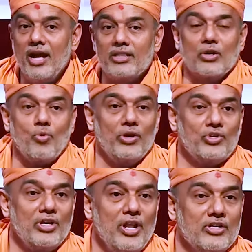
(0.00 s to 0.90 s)
And the
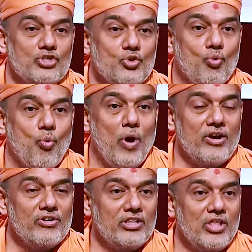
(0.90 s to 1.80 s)
question asked to
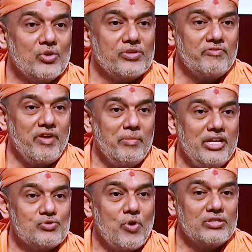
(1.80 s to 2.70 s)
100,000
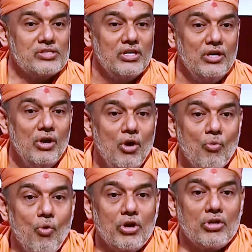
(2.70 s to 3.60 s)
families was,
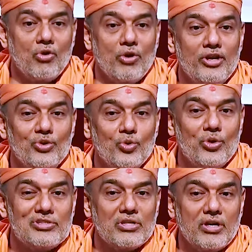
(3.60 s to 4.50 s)
What according to
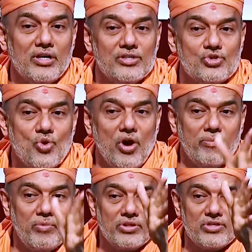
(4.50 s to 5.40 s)
you is the greatest joy
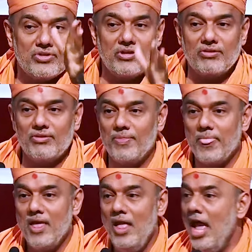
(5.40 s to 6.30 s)
upon this earth?
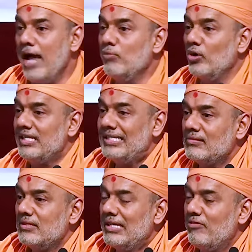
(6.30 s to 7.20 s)
And more than
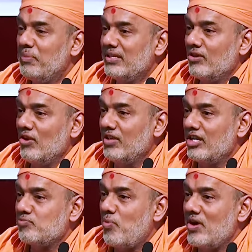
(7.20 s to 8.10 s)
67% of the
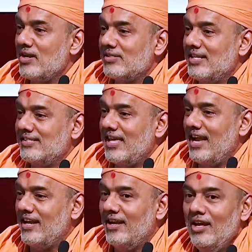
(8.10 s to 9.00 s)
respondents they
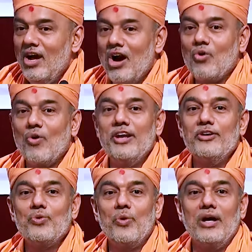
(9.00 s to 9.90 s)
said,
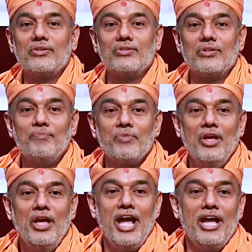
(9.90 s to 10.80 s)
according to us,
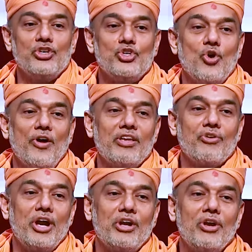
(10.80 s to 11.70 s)
enjoying
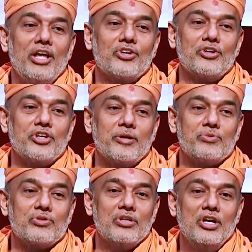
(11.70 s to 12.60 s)
great
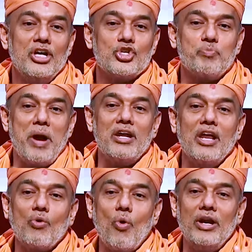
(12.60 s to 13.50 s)
relationships,
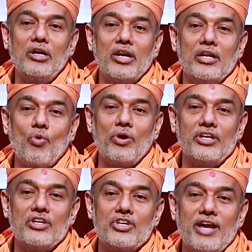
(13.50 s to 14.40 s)
spending quality and
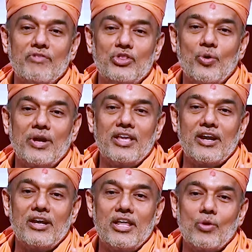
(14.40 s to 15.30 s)
quantity time with your
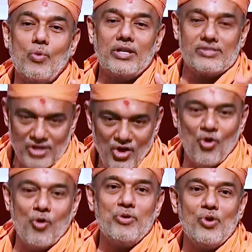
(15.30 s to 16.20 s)
near and dear ones,
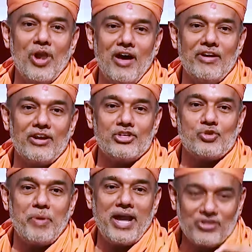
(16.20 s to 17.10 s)
whom you love and
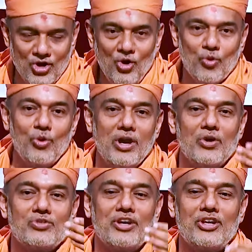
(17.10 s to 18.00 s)
respect, who
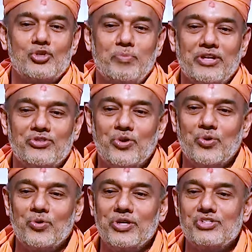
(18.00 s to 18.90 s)
loves and respects
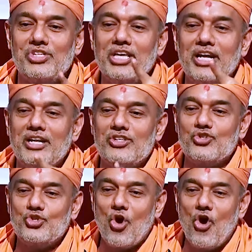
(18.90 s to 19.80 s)
you, is the
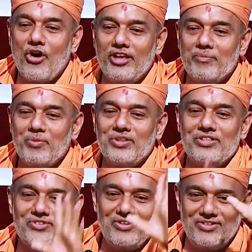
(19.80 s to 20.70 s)
greatest joy upon
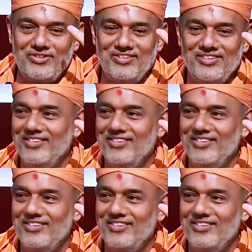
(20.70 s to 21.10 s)
this earth.